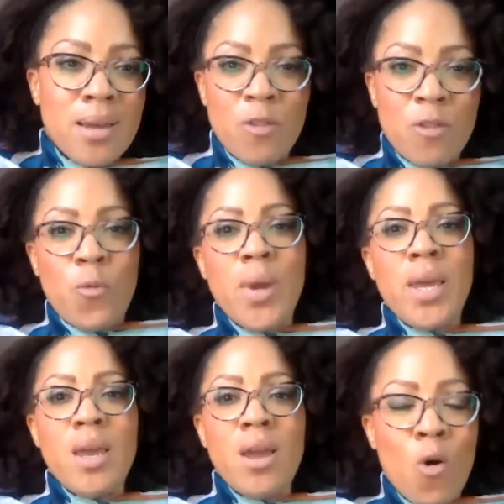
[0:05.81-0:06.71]
If
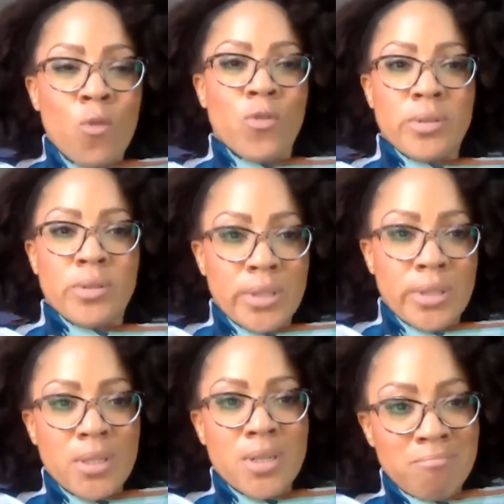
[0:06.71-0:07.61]
we
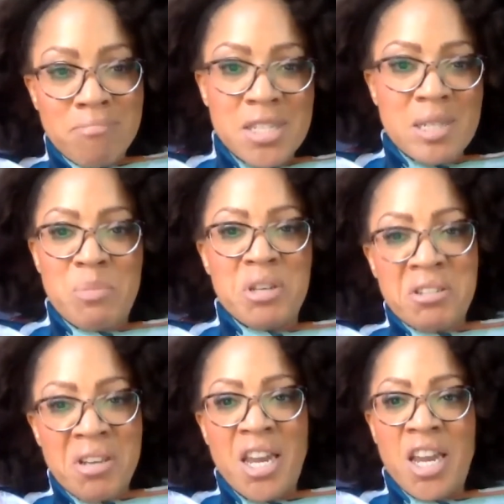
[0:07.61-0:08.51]
overlook
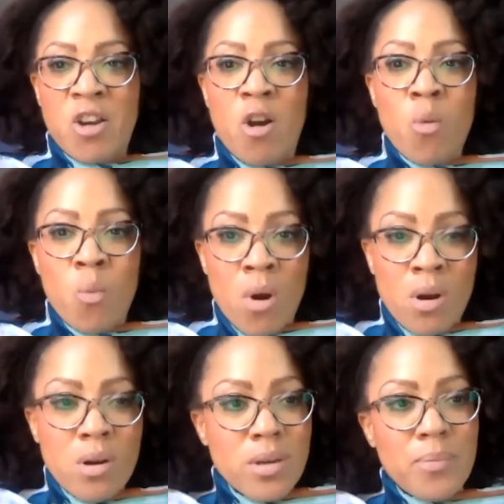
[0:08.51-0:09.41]
disability in our
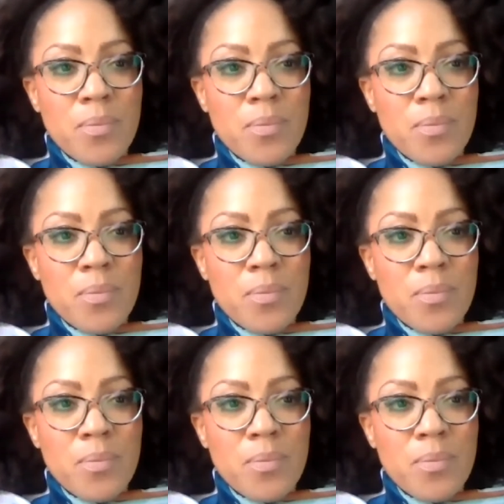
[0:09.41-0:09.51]
work,